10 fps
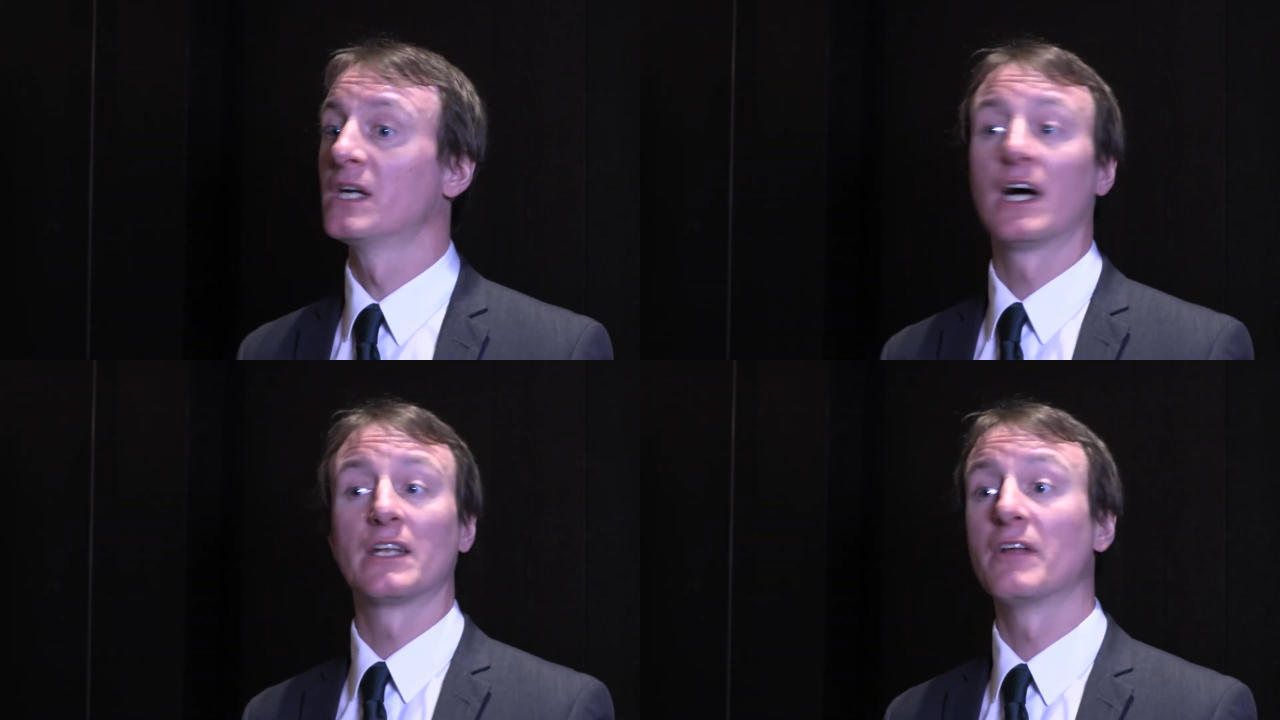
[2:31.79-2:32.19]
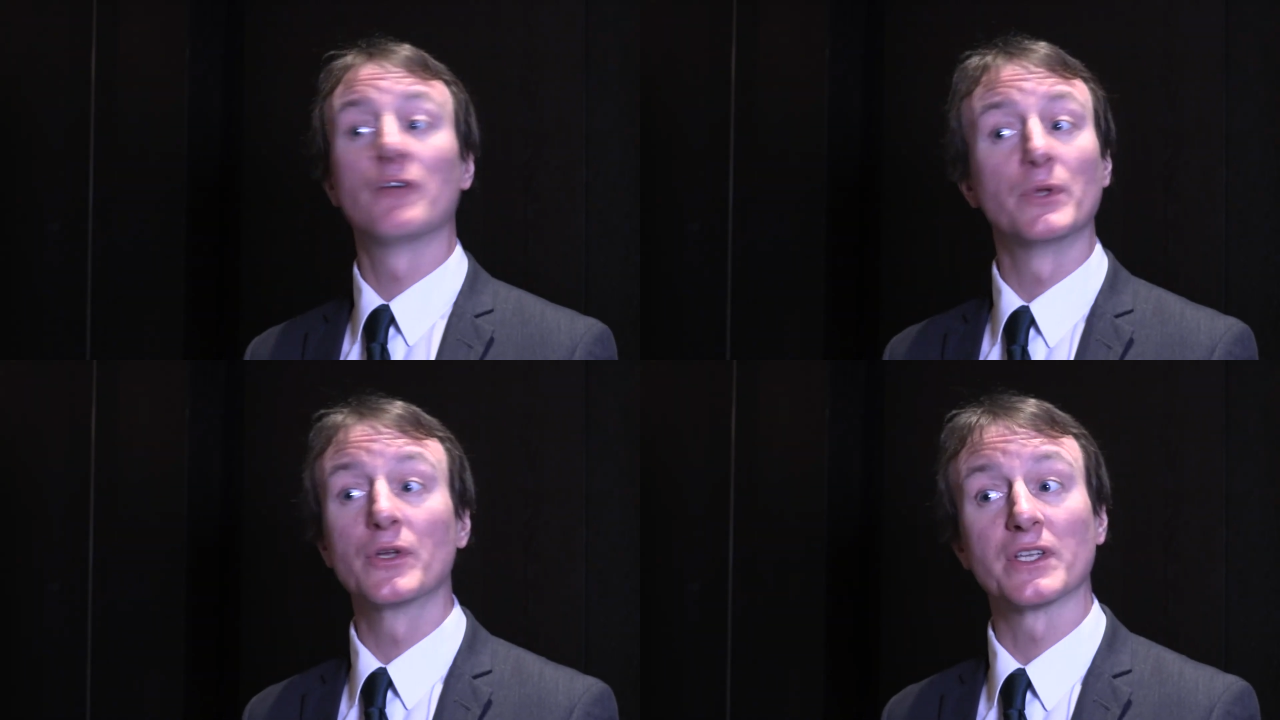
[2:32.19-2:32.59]
And
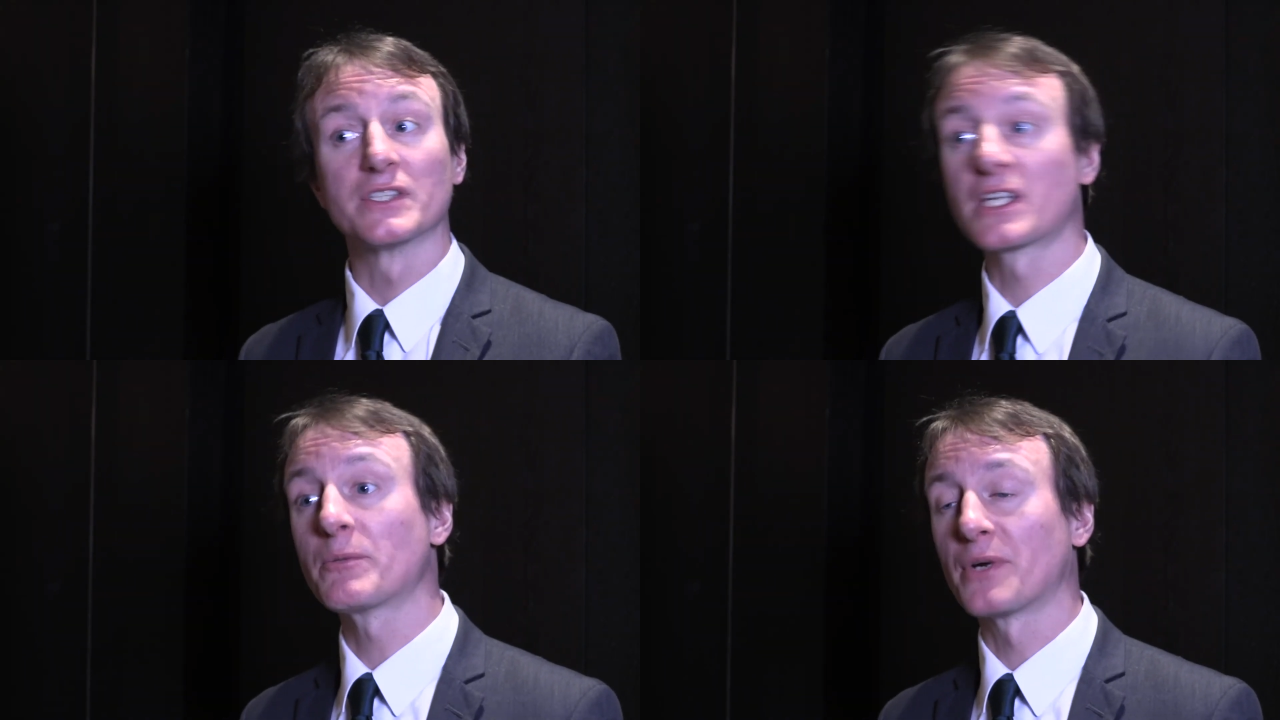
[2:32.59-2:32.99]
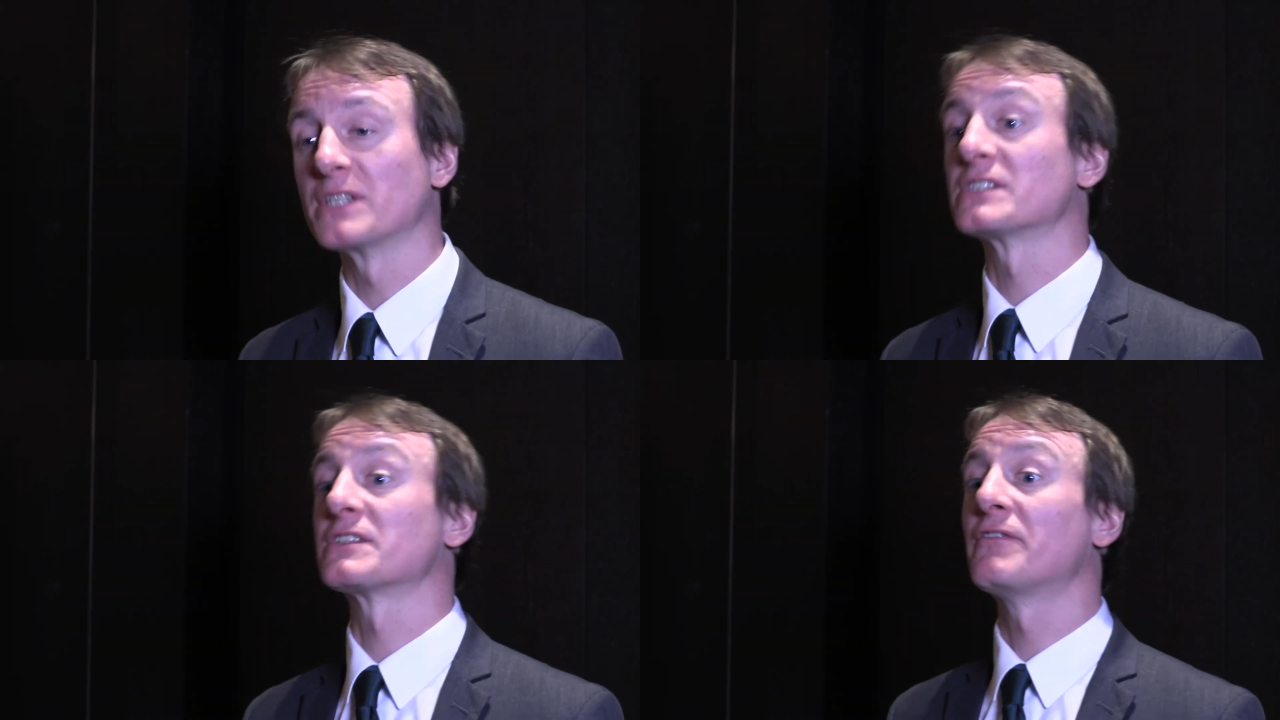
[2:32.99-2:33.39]
if we look at the zinc
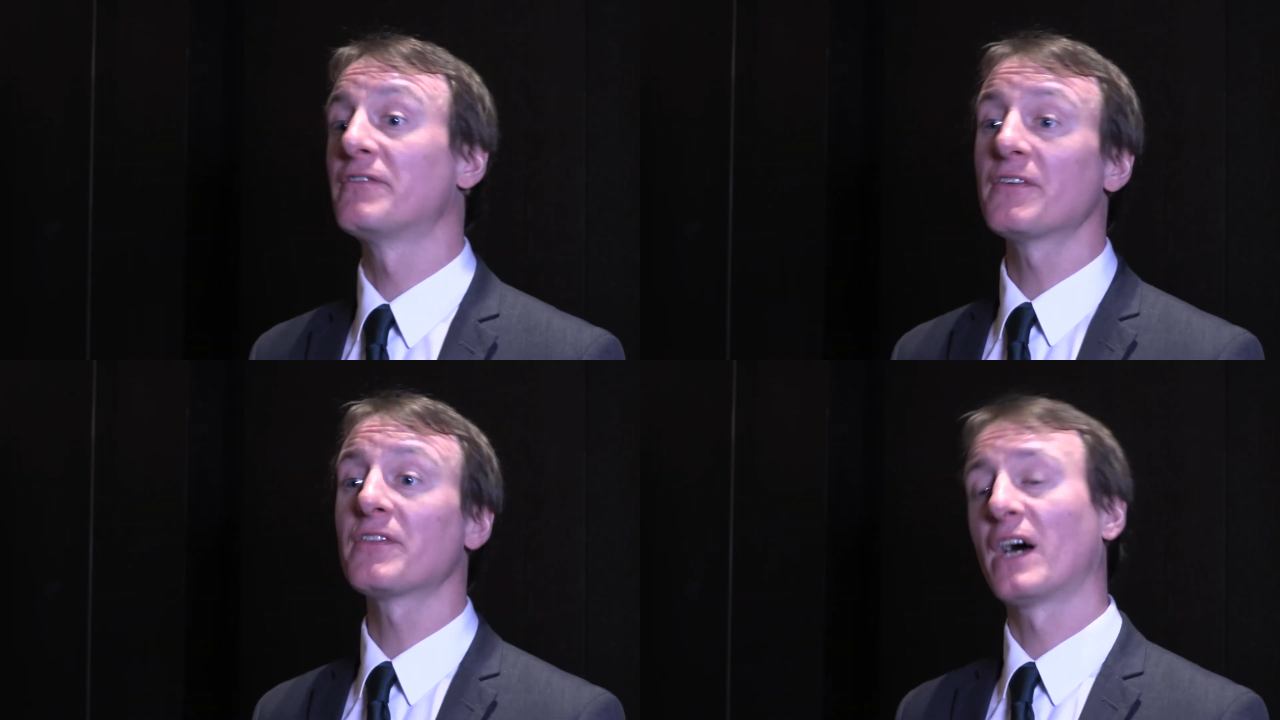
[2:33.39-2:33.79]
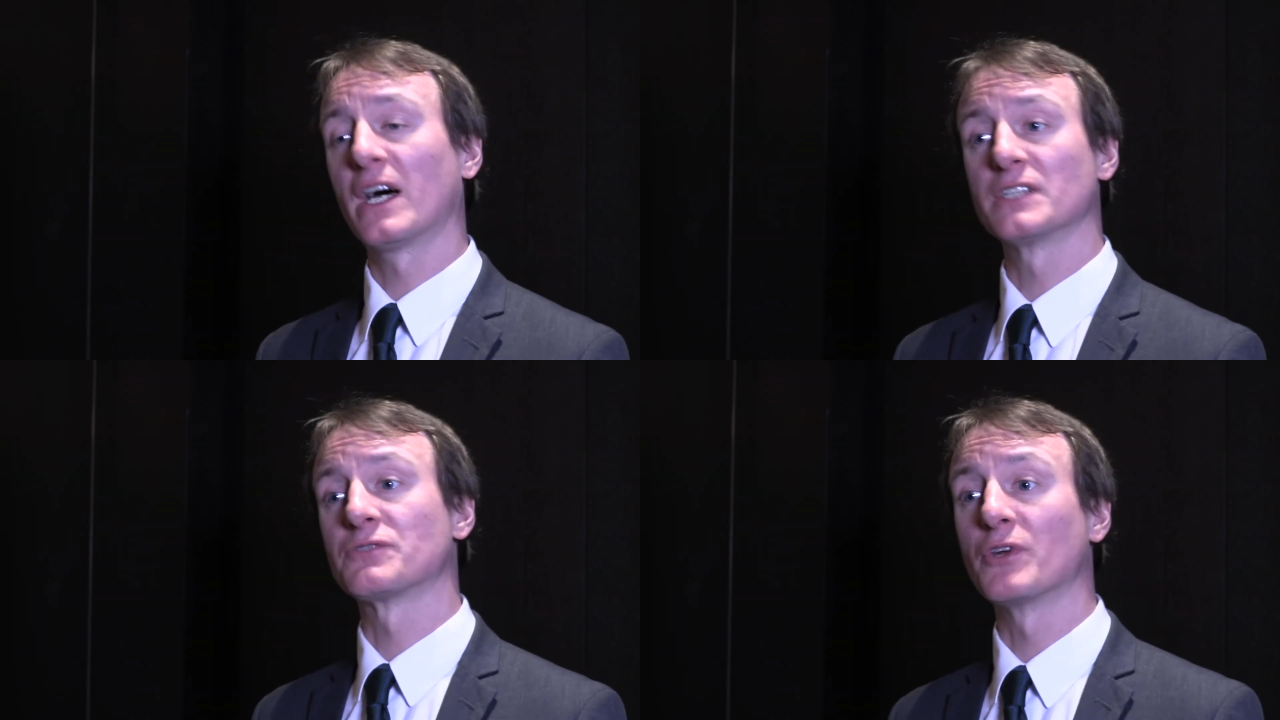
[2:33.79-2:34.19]
price, it's the 5th
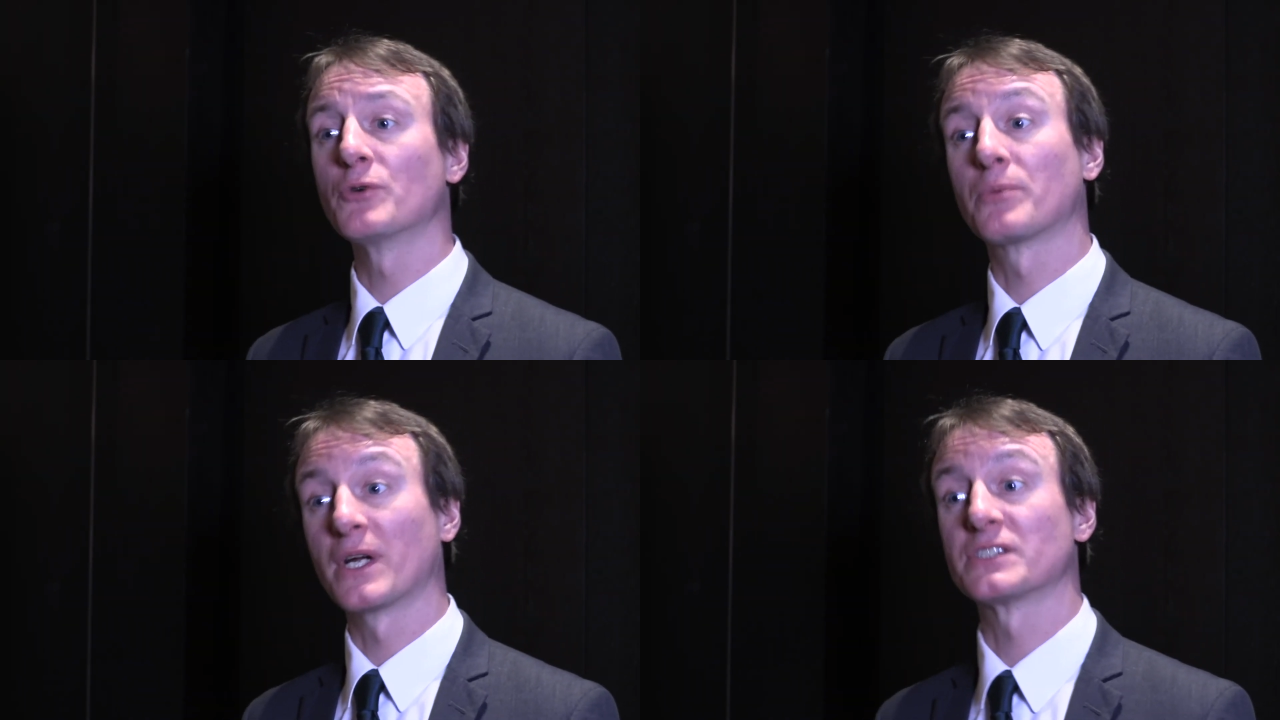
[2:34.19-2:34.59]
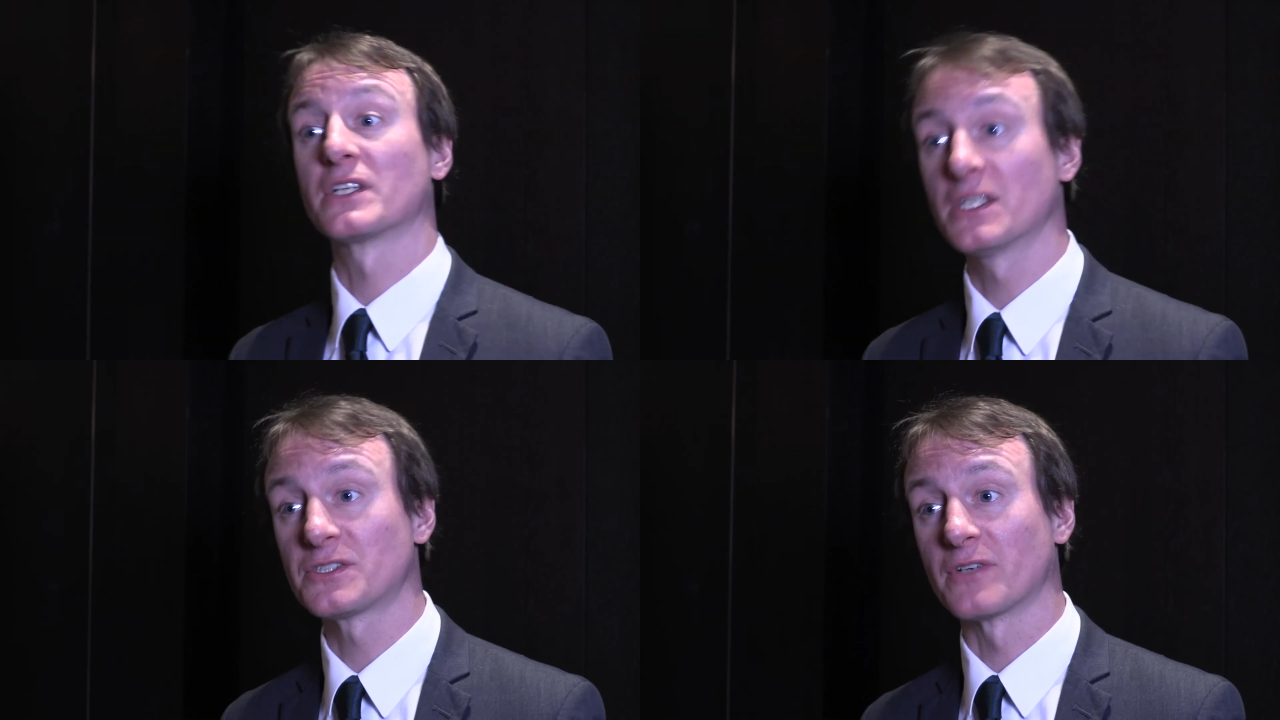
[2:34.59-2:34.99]
highest real price
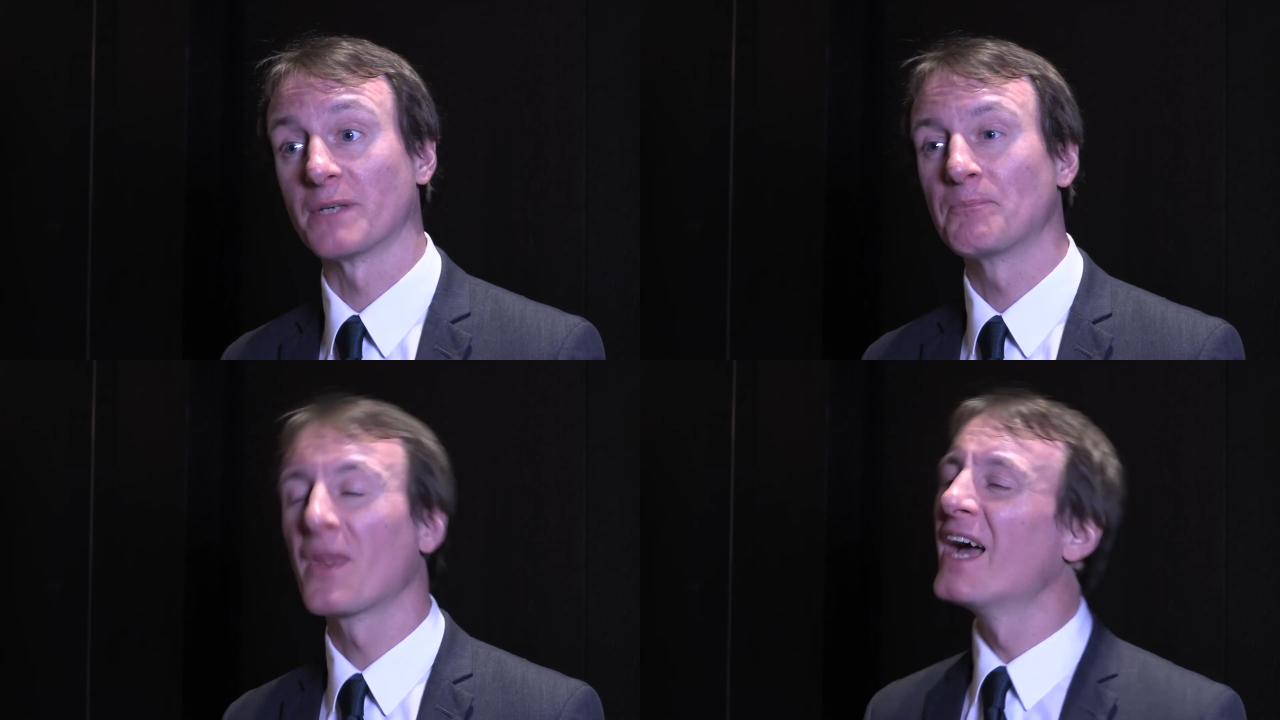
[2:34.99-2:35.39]
in history.